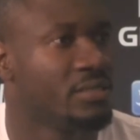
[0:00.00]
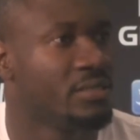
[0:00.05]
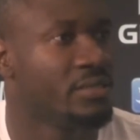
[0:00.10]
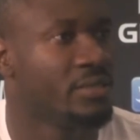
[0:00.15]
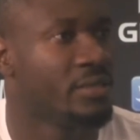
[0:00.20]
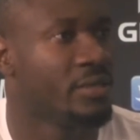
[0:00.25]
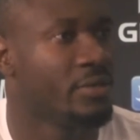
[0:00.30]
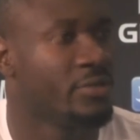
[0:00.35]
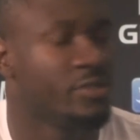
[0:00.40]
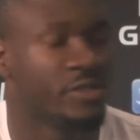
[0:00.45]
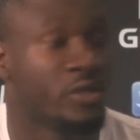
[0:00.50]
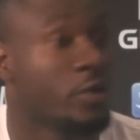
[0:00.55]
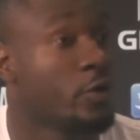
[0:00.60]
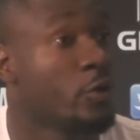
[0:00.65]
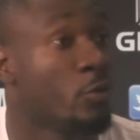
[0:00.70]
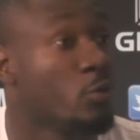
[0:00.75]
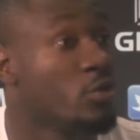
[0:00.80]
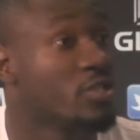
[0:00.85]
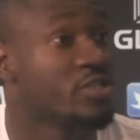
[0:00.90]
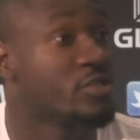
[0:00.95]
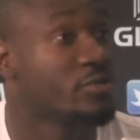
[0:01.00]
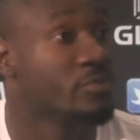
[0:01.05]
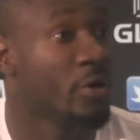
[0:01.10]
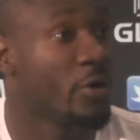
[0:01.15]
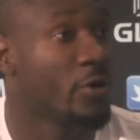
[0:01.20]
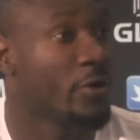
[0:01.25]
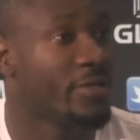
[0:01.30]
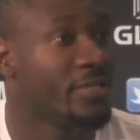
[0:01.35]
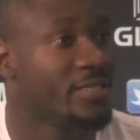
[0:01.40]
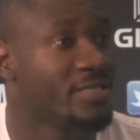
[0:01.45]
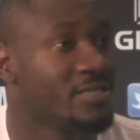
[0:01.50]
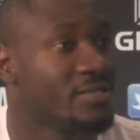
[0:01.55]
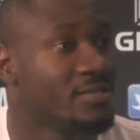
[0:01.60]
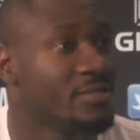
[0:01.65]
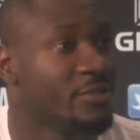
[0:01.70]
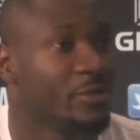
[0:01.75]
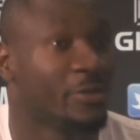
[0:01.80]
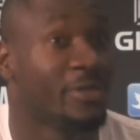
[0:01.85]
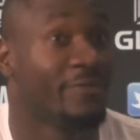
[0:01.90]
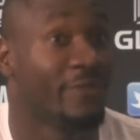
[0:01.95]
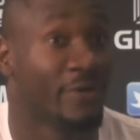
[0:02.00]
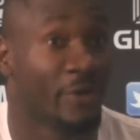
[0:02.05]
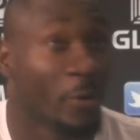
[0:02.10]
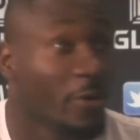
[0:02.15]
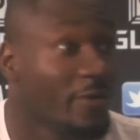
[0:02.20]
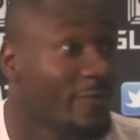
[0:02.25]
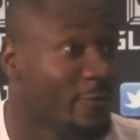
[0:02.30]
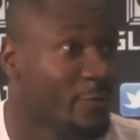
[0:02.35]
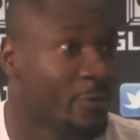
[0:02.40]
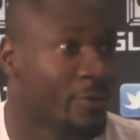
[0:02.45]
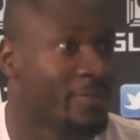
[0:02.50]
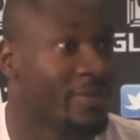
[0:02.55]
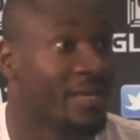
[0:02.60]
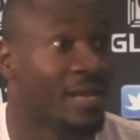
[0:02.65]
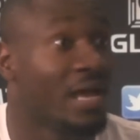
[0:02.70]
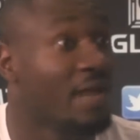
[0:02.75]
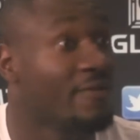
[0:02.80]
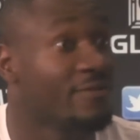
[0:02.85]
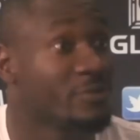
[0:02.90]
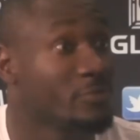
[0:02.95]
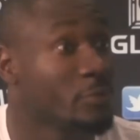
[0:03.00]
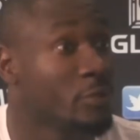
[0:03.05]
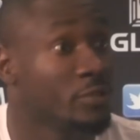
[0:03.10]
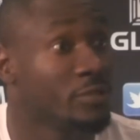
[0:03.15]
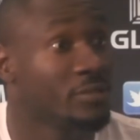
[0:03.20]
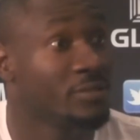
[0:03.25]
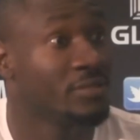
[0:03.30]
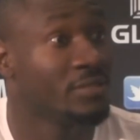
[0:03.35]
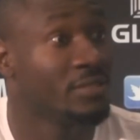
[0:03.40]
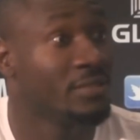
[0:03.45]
You know, you don't know what tomorrow is. You don't even know if you're gonna be alive tomorrow.